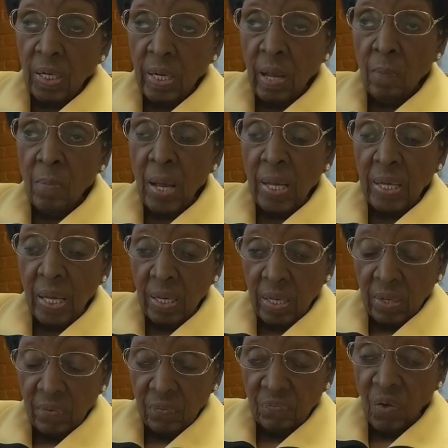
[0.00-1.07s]
Now my
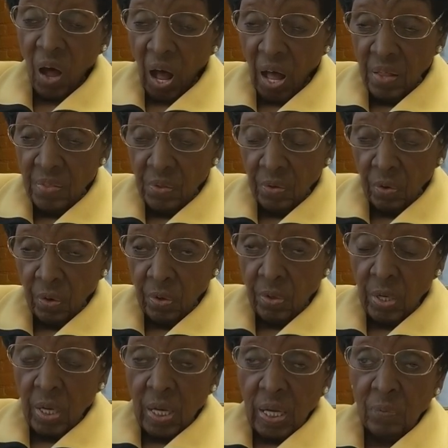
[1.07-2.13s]
father
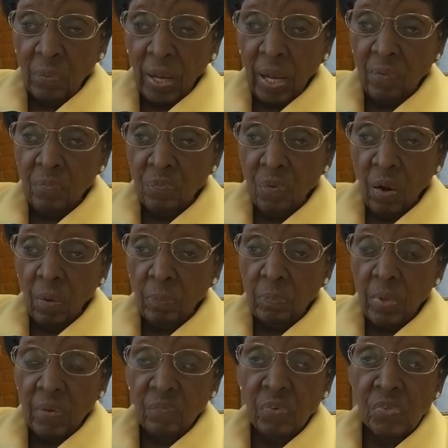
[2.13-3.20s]
came from
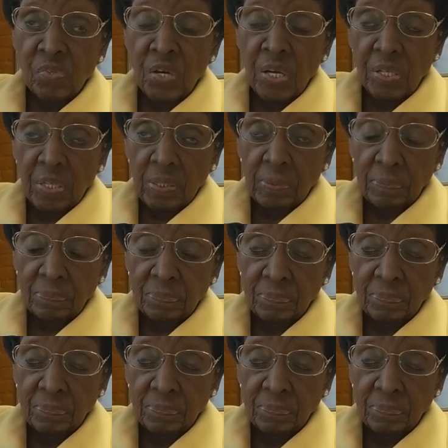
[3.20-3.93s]
Virginia.